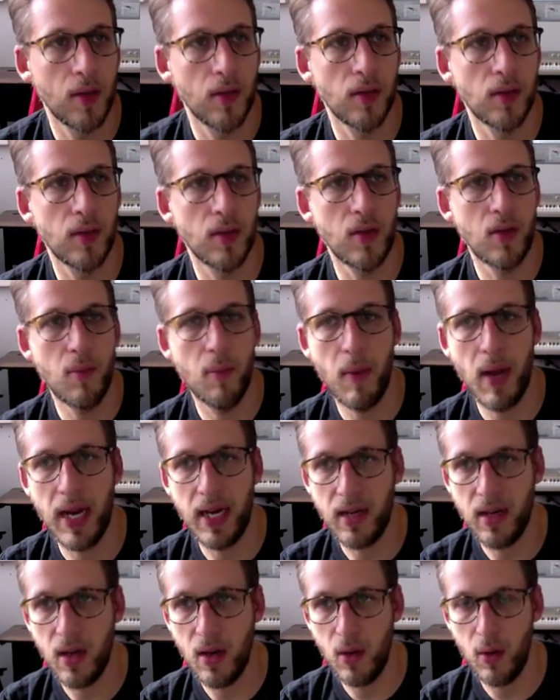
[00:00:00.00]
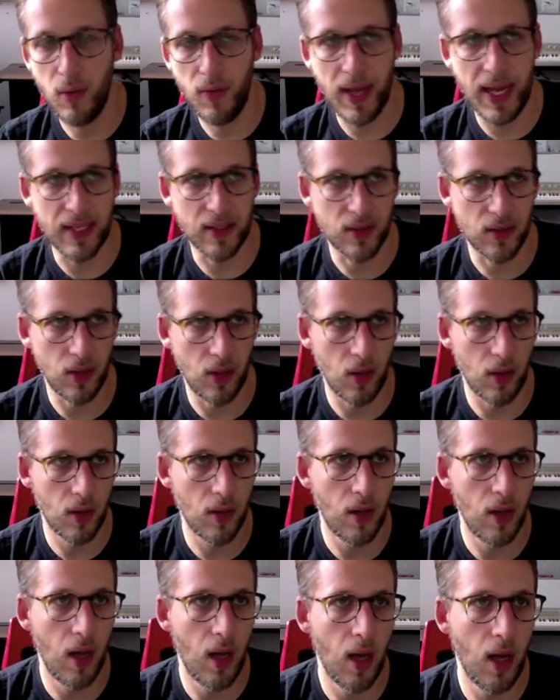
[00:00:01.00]
So you might know that song.
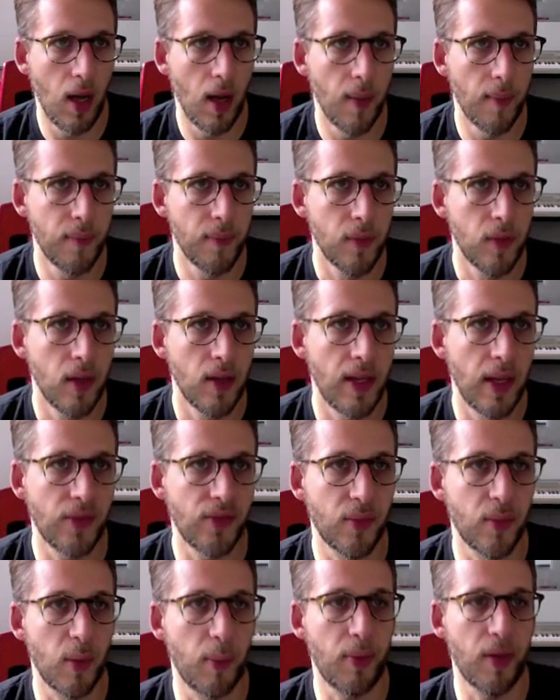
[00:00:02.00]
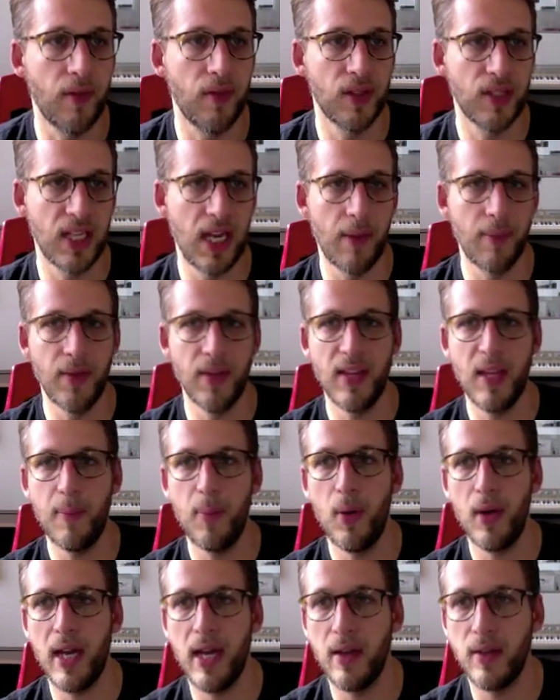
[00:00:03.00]
That's from their previous album. Then they
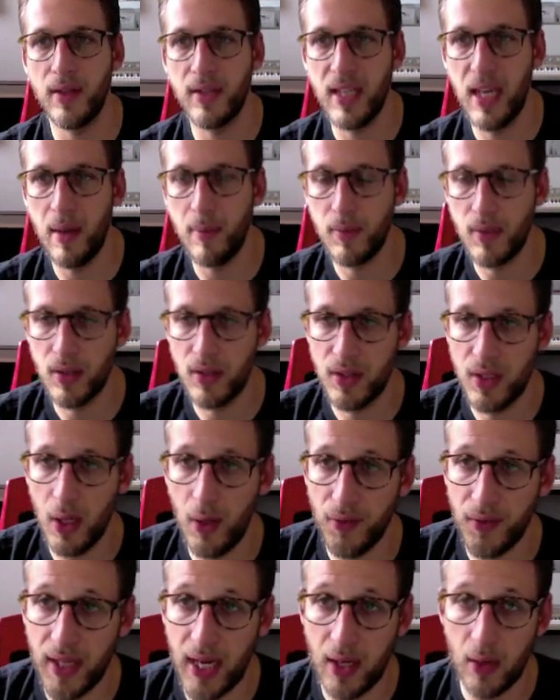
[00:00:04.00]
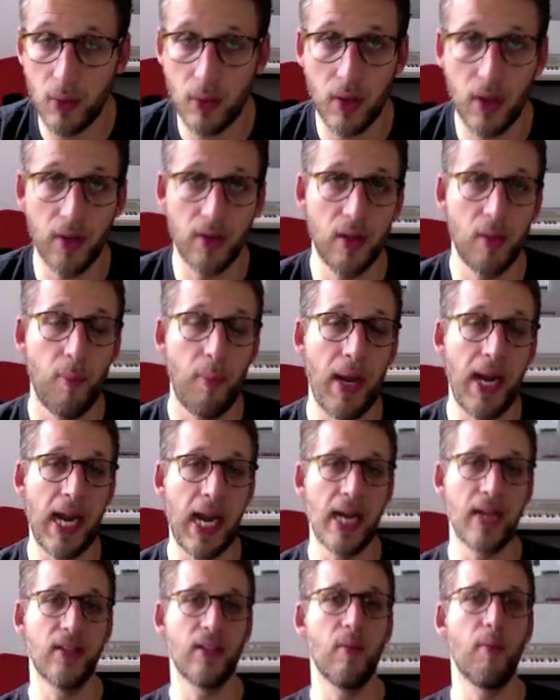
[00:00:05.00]
put out this album just self-titled called The
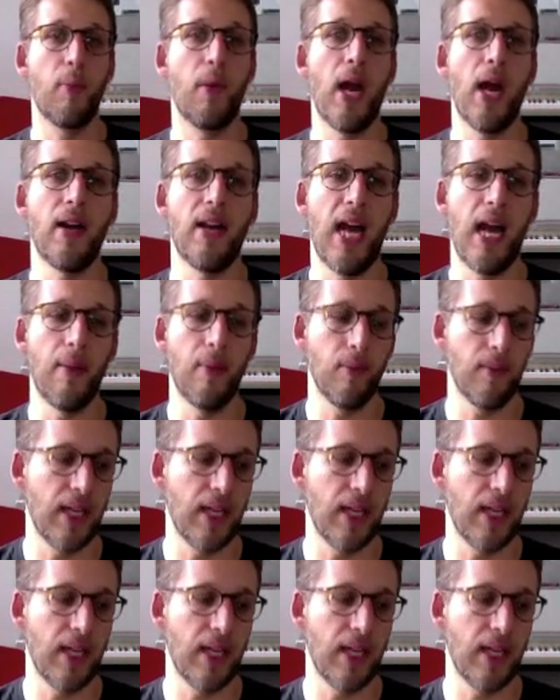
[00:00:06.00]
Band. It's a Brown album.